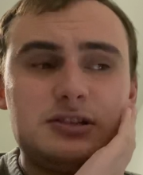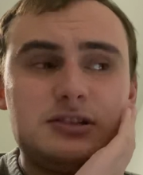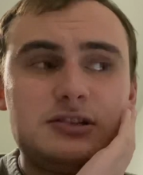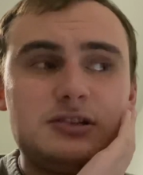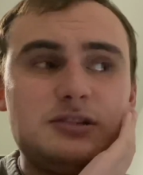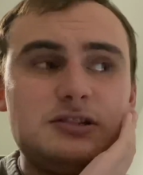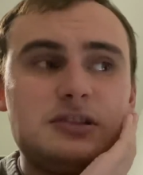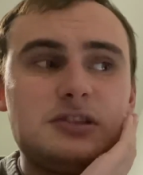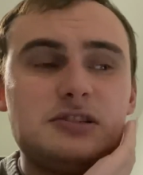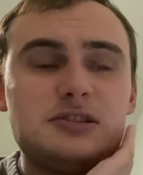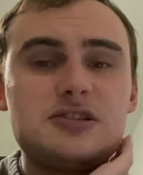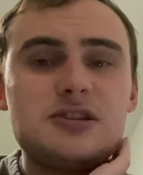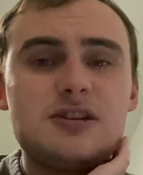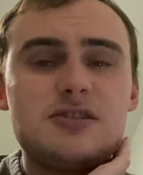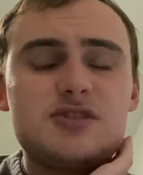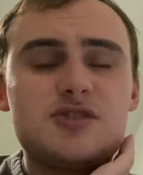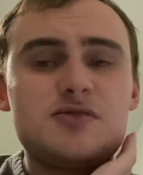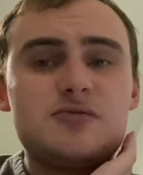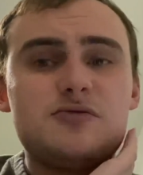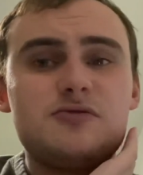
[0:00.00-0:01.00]
in
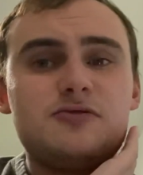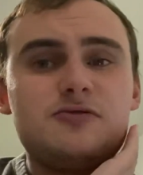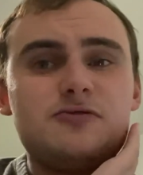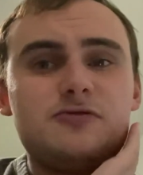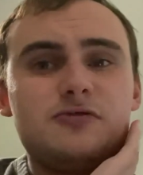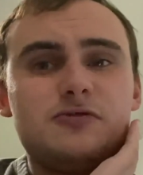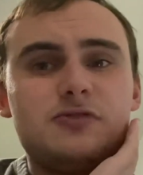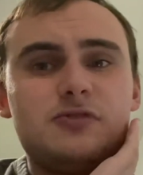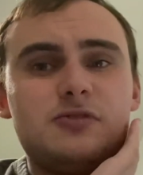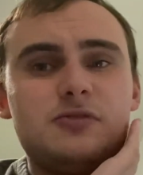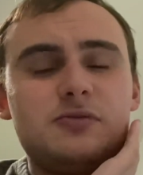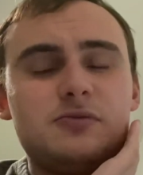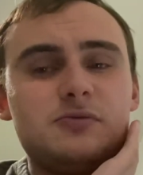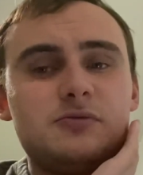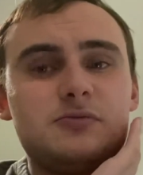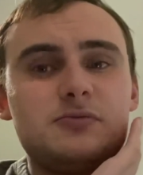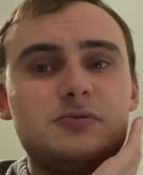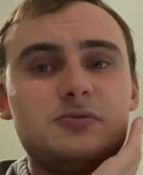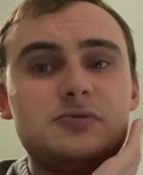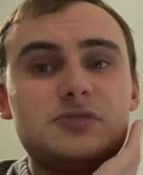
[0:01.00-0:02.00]
terms of
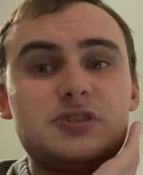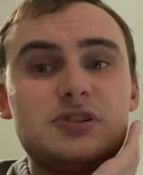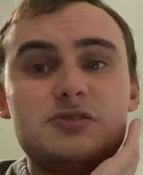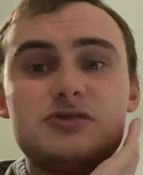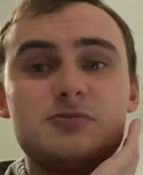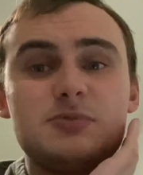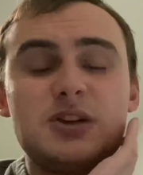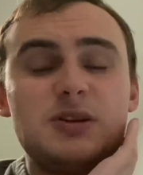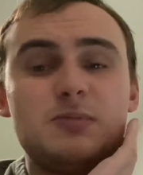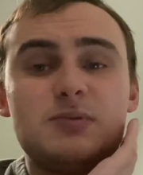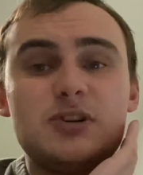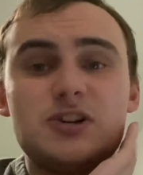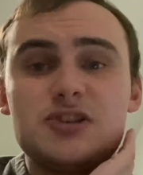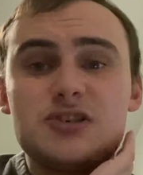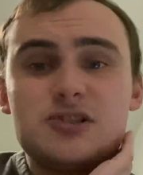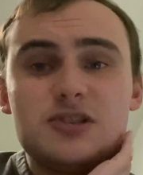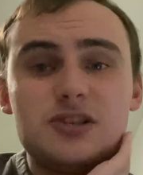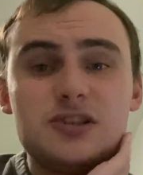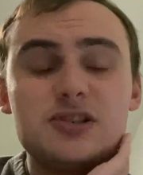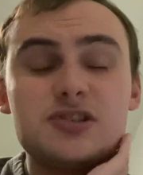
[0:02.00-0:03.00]
me
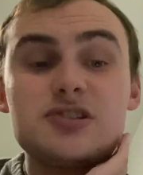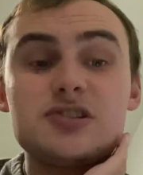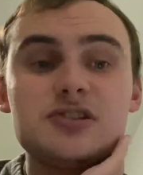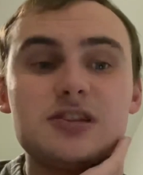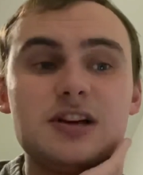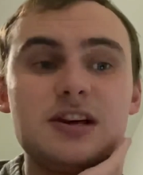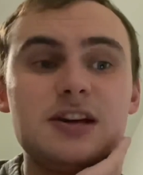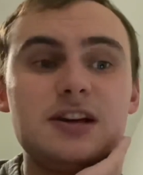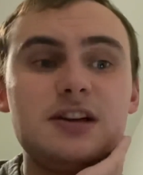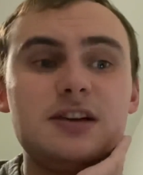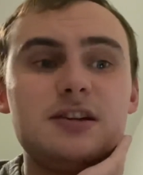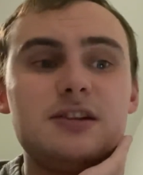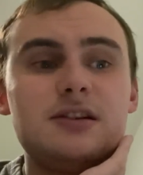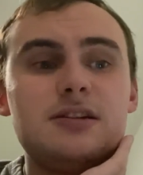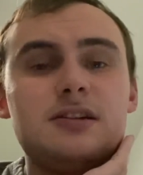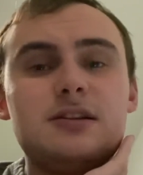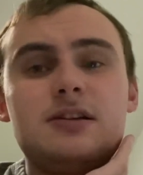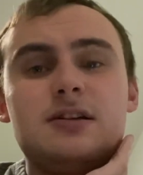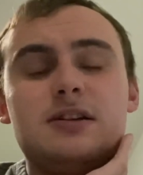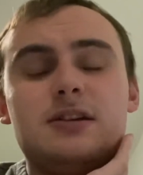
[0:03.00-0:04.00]
personally, it's like
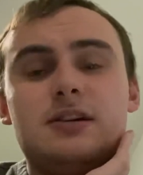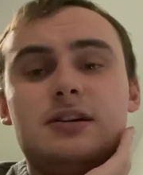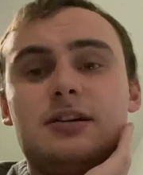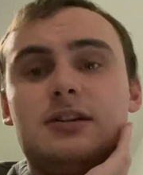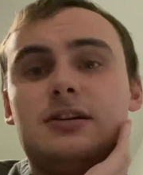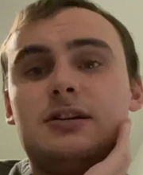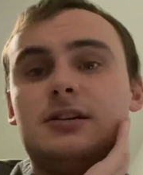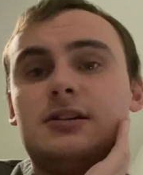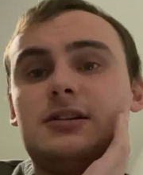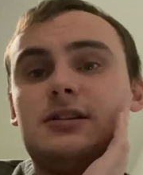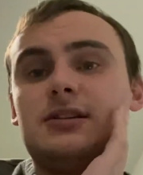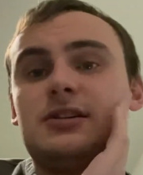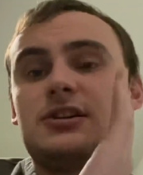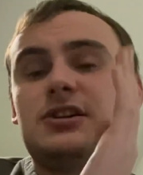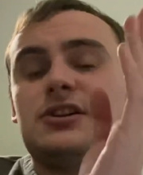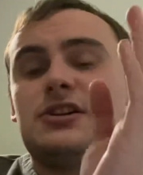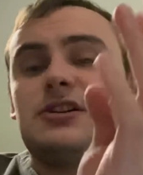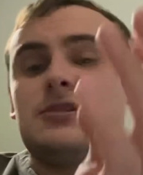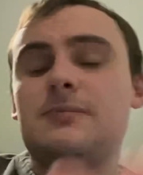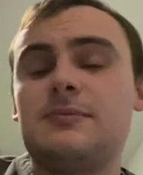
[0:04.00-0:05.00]

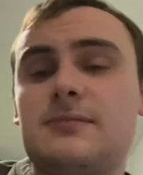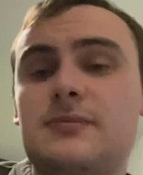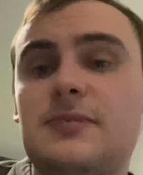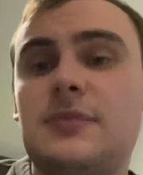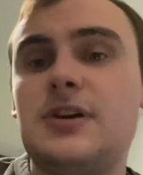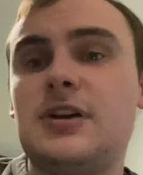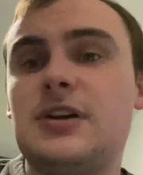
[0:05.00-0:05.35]
I'll